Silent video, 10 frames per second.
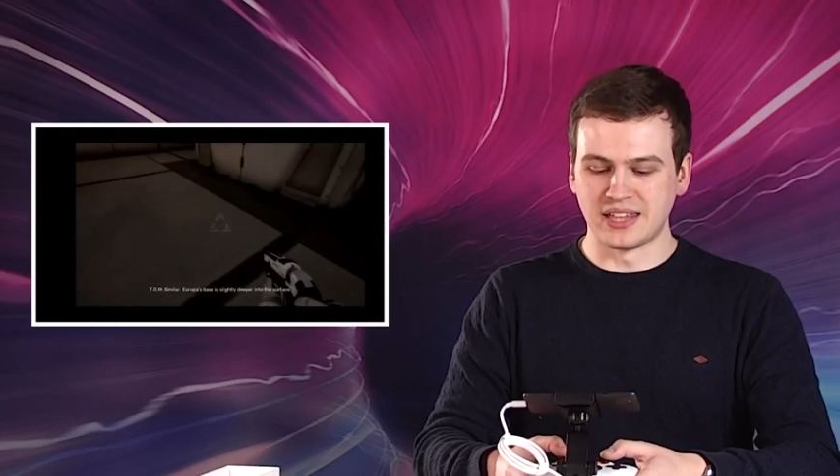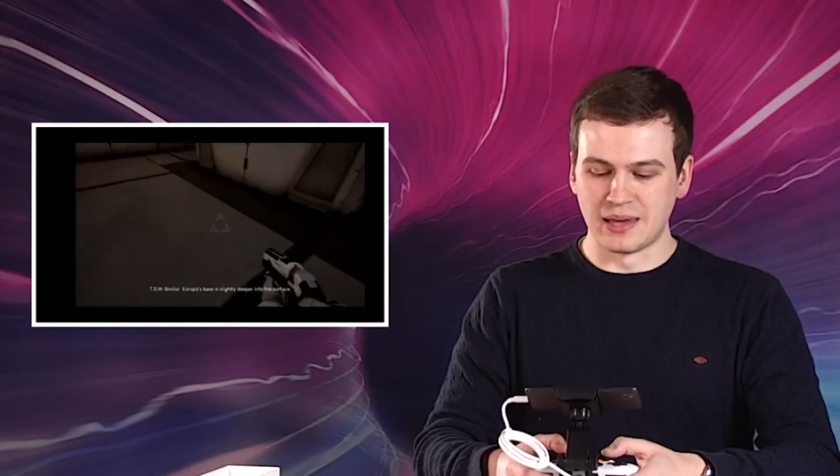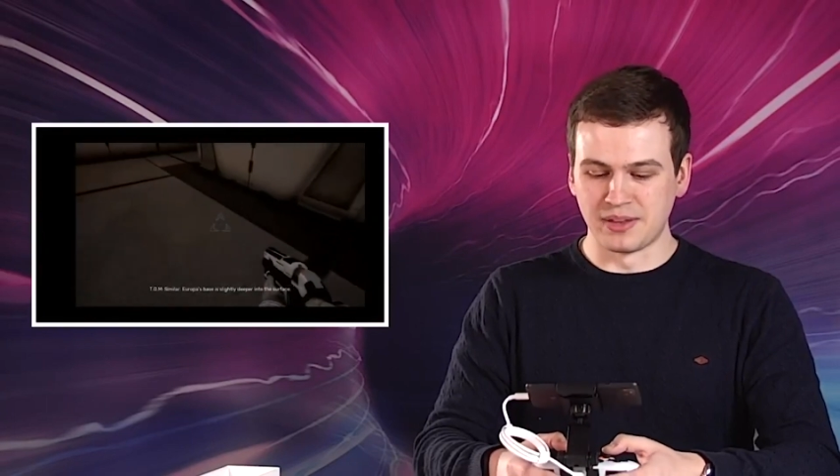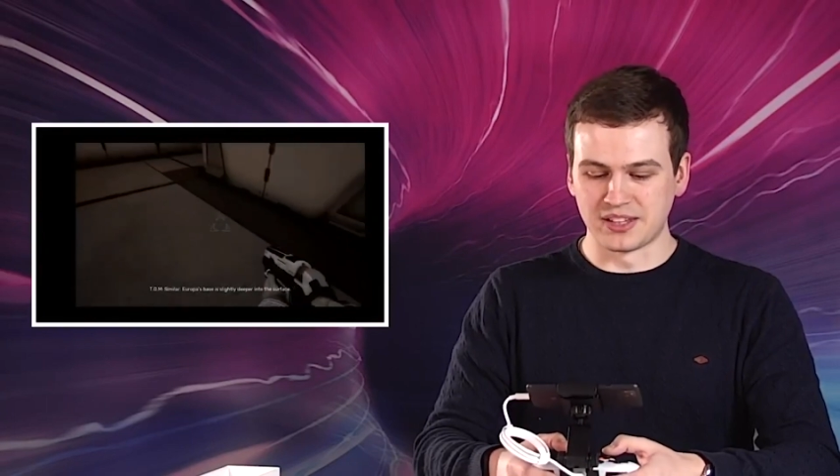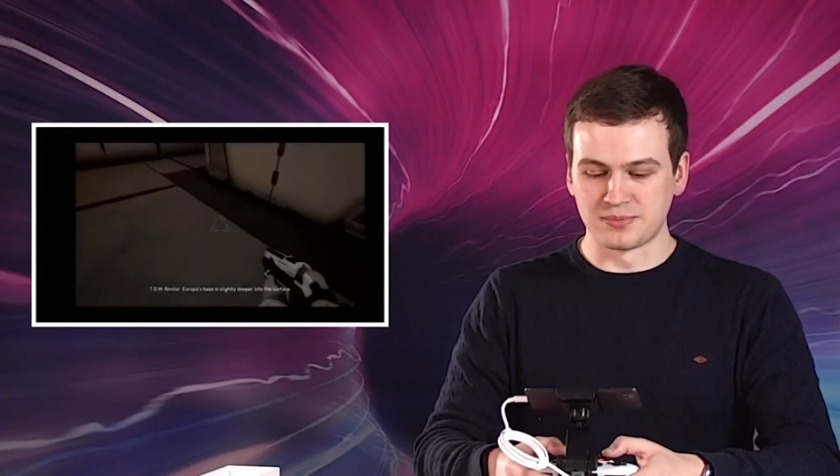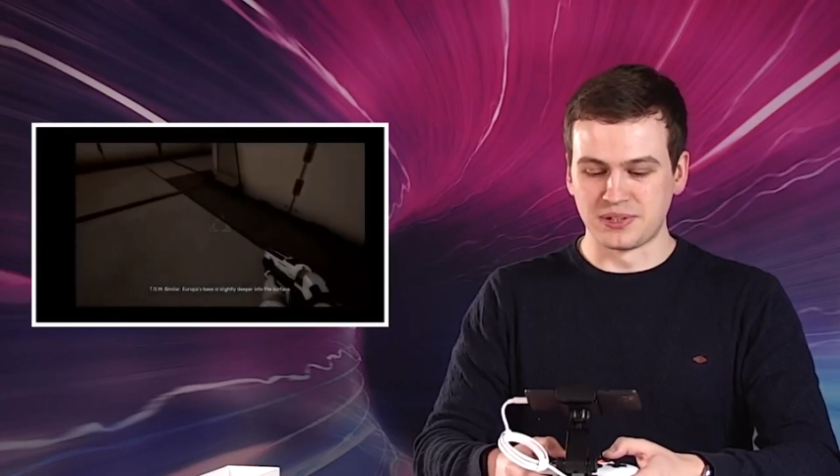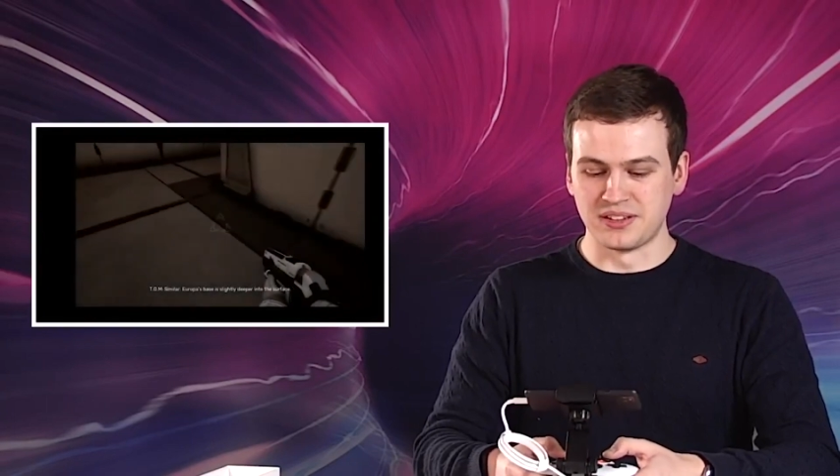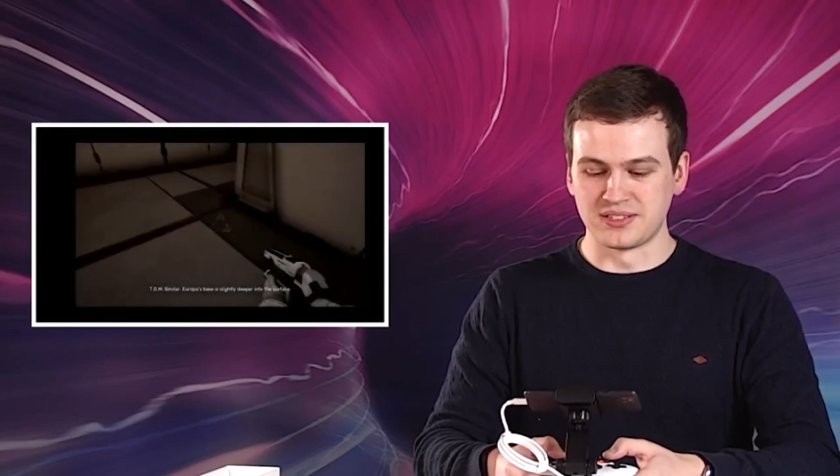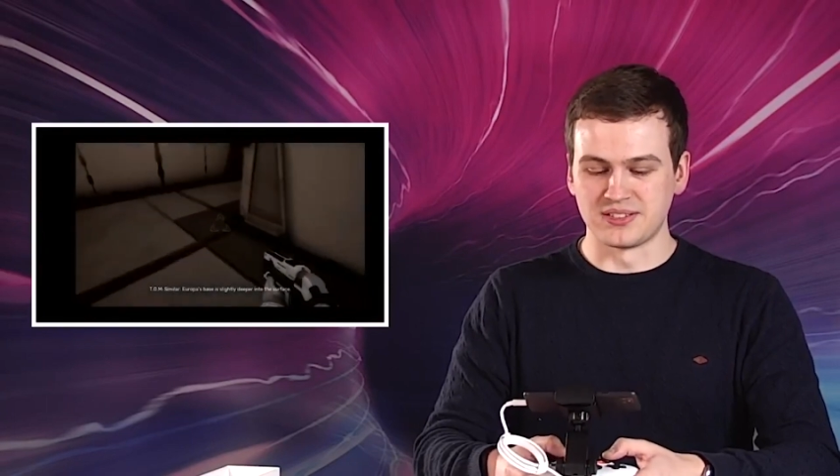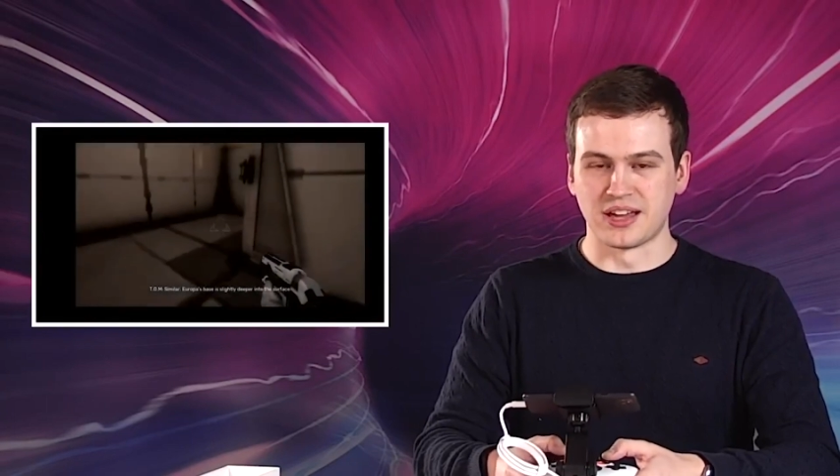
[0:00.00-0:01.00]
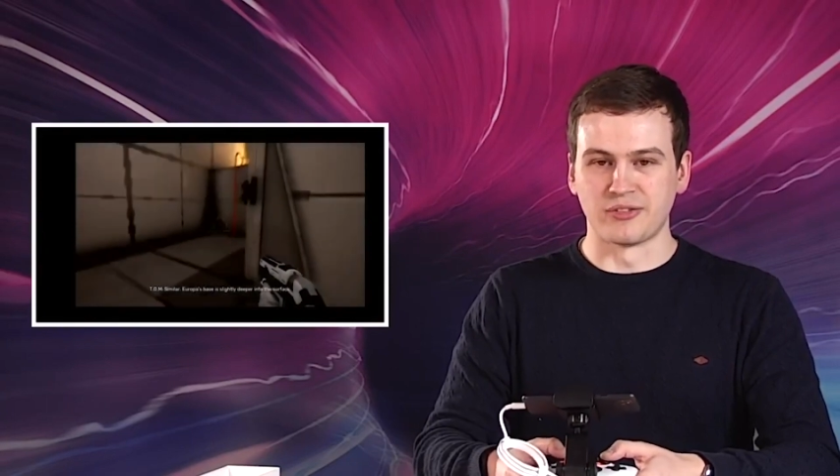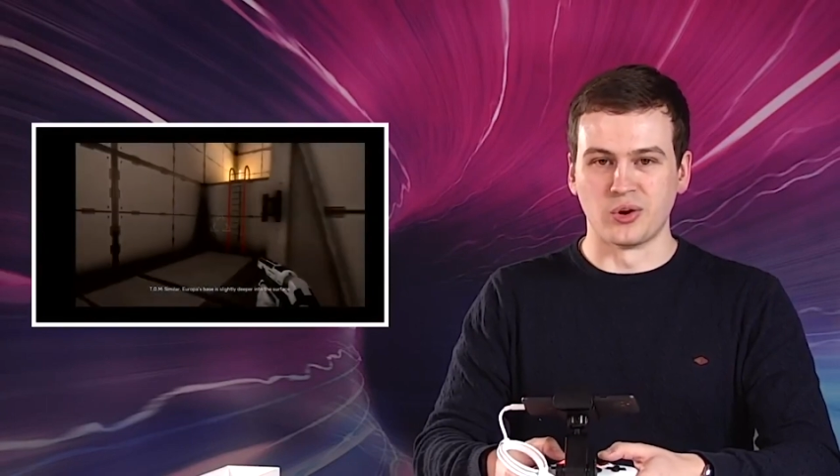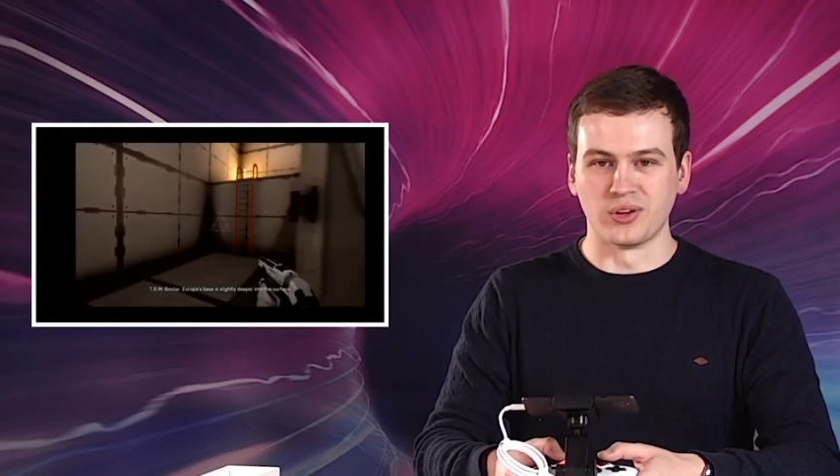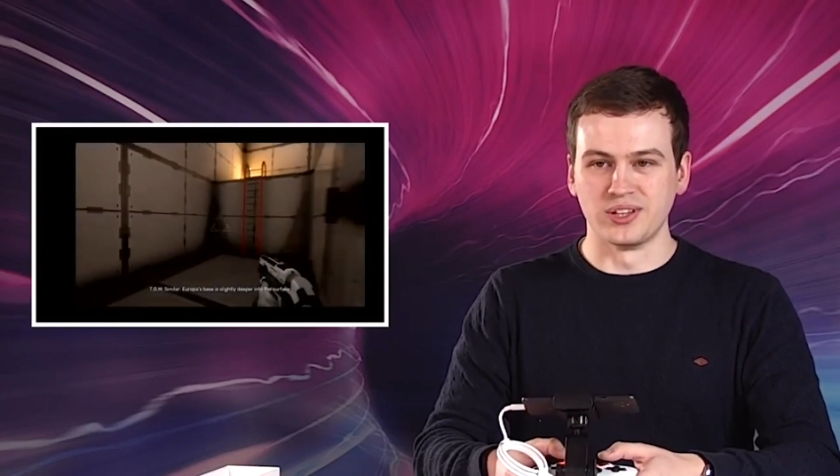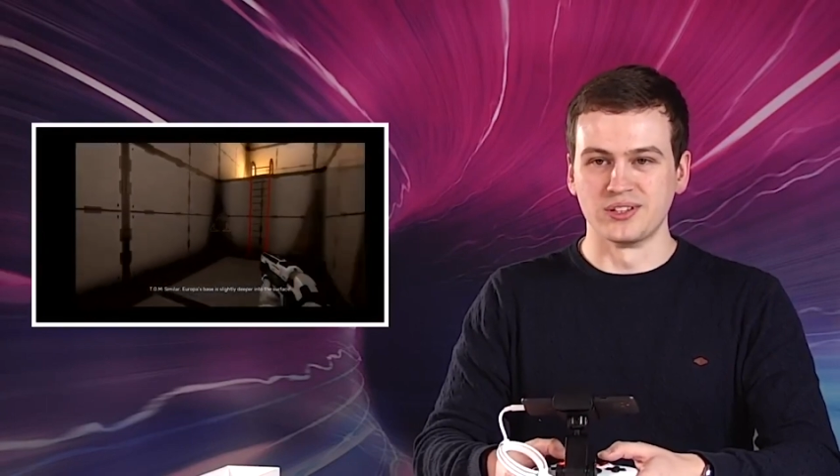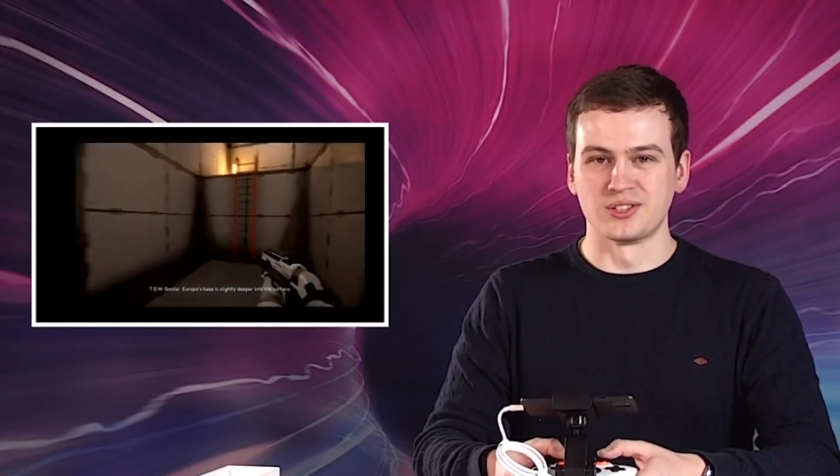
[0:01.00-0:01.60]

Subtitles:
gaming experiences that I've got here.